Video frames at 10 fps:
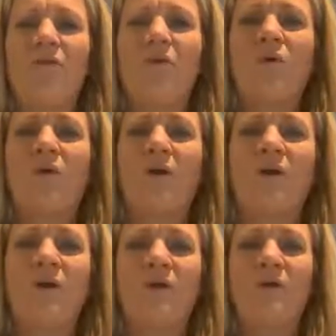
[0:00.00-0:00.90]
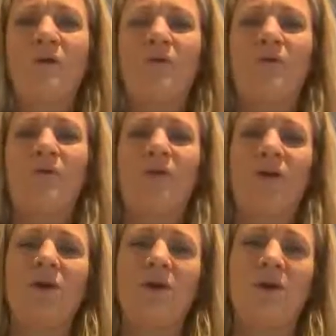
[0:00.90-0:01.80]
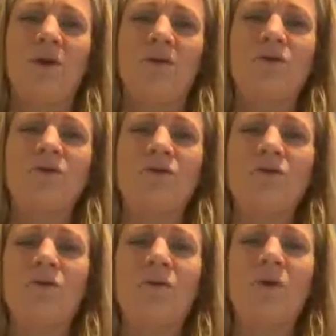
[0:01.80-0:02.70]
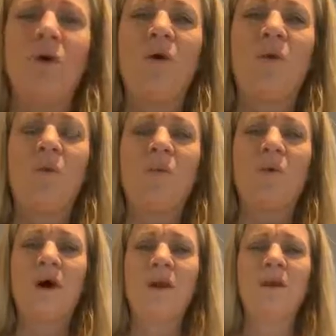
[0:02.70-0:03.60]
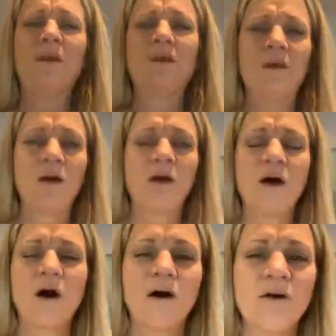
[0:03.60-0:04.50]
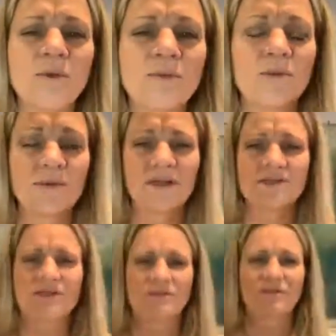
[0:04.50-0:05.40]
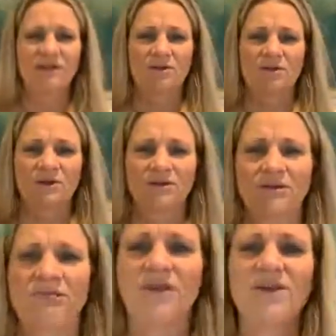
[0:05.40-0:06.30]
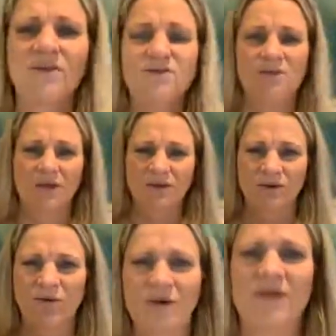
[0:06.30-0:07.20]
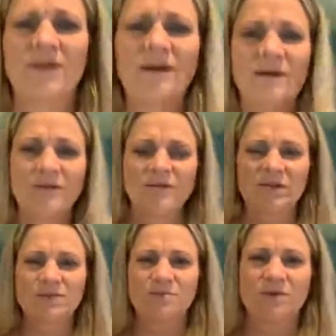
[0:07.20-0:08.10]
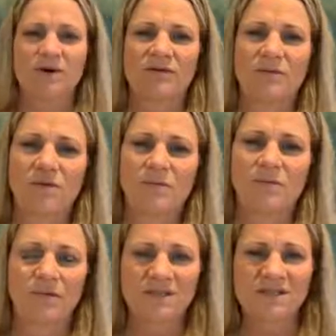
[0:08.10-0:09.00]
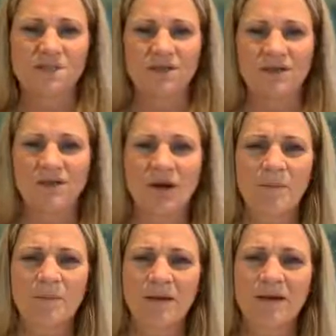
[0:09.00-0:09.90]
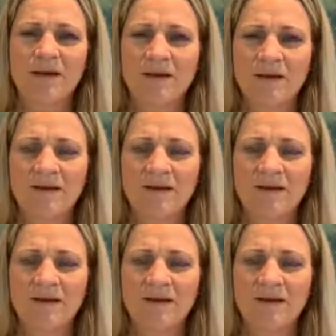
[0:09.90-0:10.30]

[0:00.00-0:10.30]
4, 3, 2, 1. All the replays are available under the videos menu on the Facebook for blissbee.me.